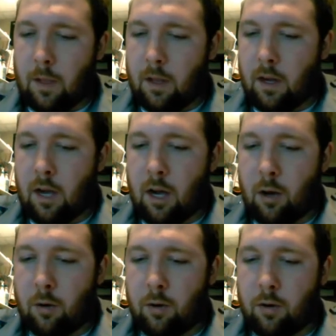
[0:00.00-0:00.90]

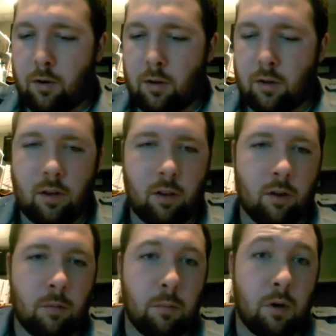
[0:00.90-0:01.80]
now it's
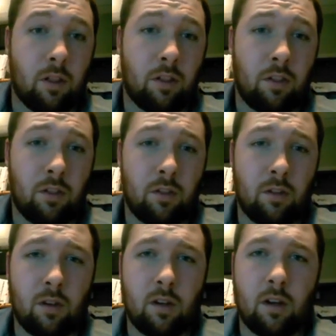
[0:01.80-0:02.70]
another month
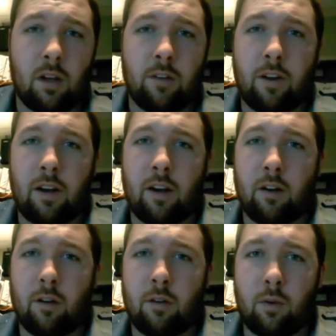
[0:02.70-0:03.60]
until I find
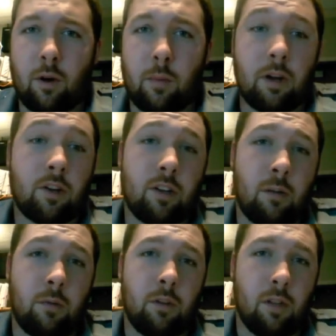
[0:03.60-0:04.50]
out where I'm actually
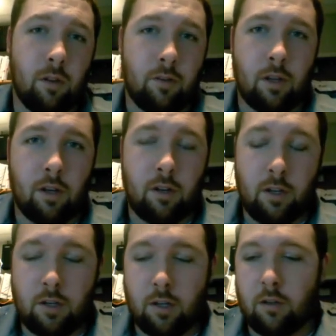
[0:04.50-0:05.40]
going to be living and
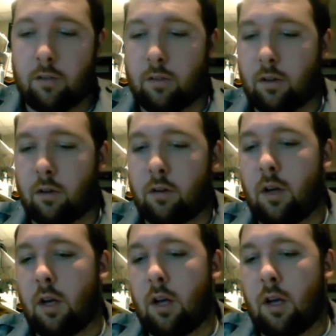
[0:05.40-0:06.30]
teaching. So
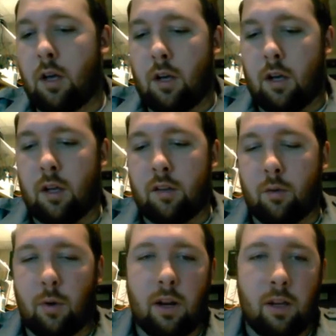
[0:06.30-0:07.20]
it's a
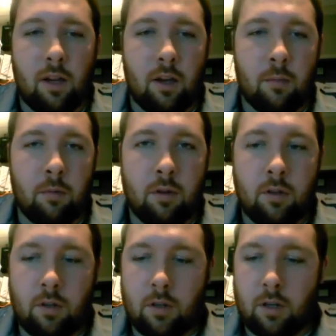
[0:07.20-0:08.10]
waiting game.
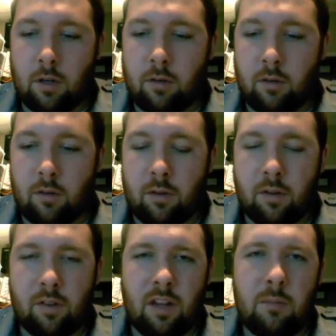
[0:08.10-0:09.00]
So
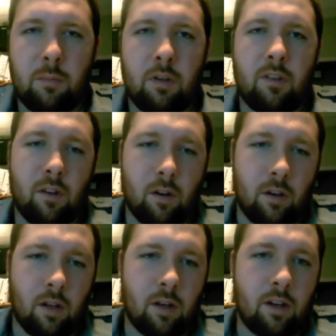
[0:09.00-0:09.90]
just stay busy
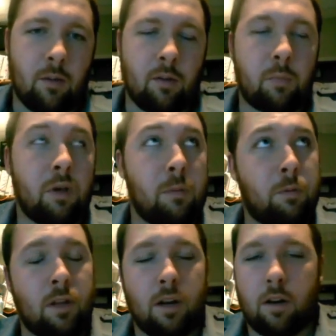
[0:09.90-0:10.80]
during that time. There's
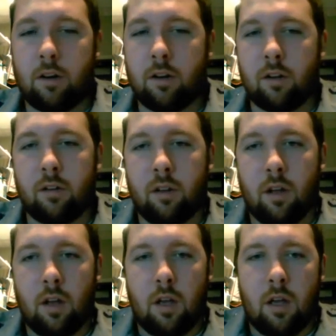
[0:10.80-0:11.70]
people that are just
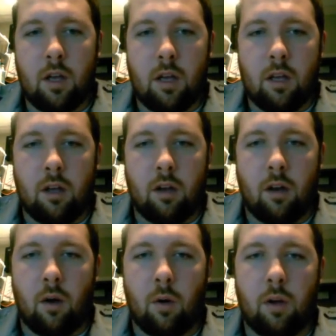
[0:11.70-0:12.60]

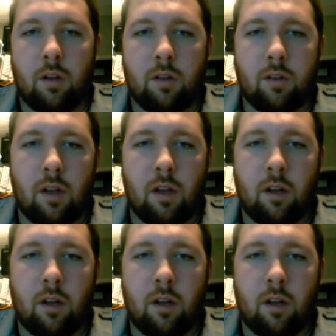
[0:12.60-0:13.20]
always like